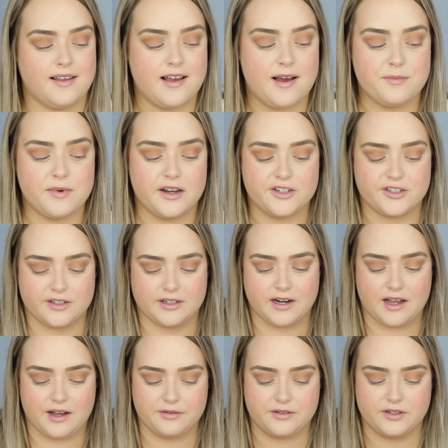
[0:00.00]
I'm not sure
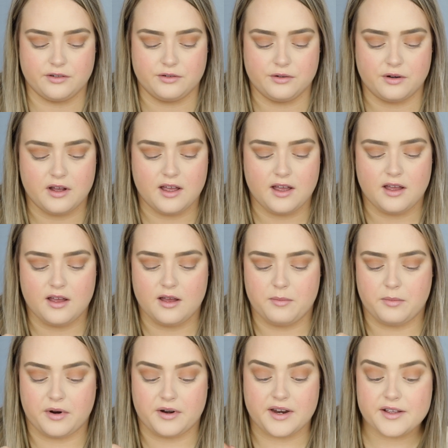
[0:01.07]
how to
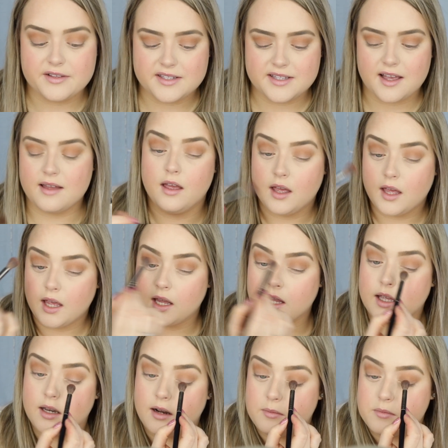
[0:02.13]
pronounce that.
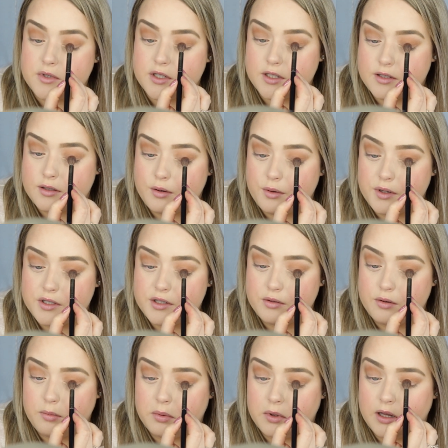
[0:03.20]
And I'm just going
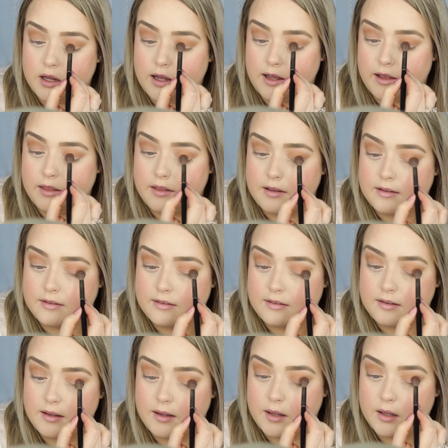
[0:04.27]
to apply
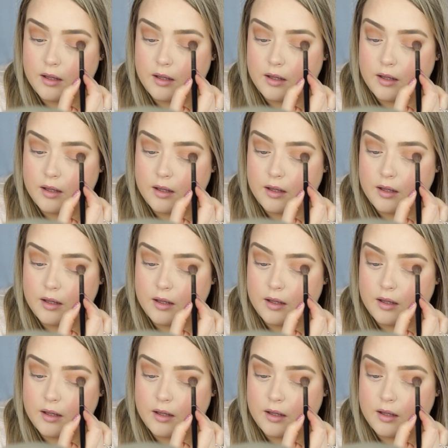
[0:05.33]
this